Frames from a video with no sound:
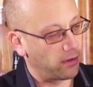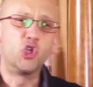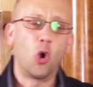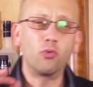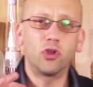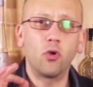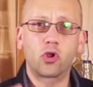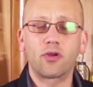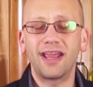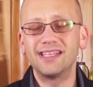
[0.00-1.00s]
Don't go
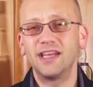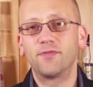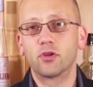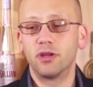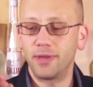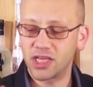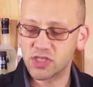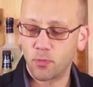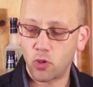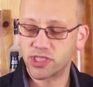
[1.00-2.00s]
crazy if you're going to make a
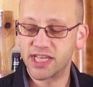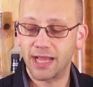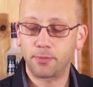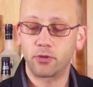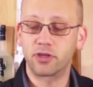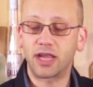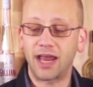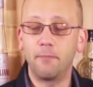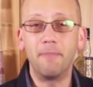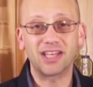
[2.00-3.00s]
small sampler to
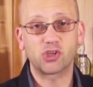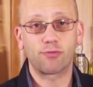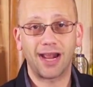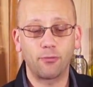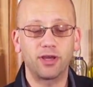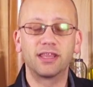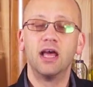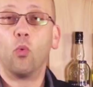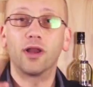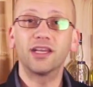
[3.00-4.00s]
kind of mess around with.
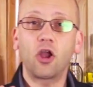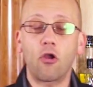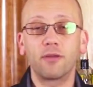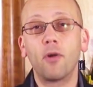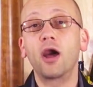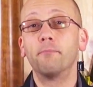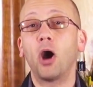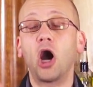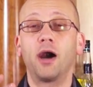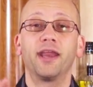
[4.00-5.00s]
1 cardamom
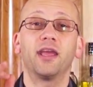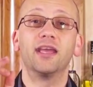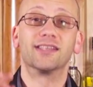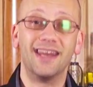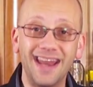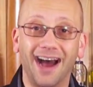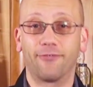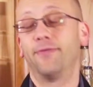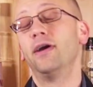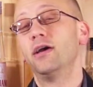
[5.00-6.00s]
pod is
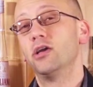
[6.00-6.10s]
enough.